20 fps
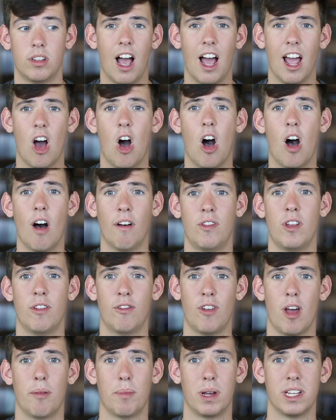I often
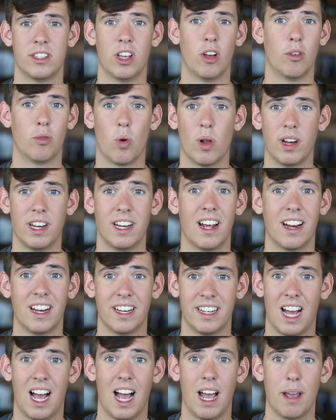found myself running out
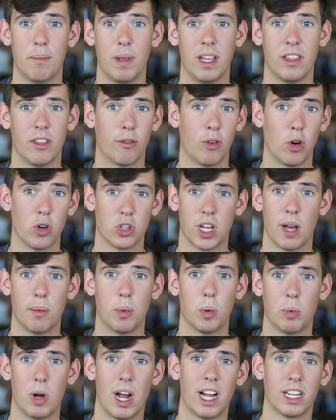of time in the first
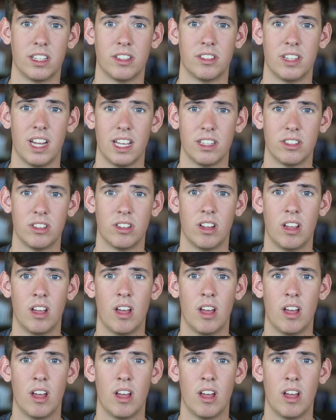couple practice tests.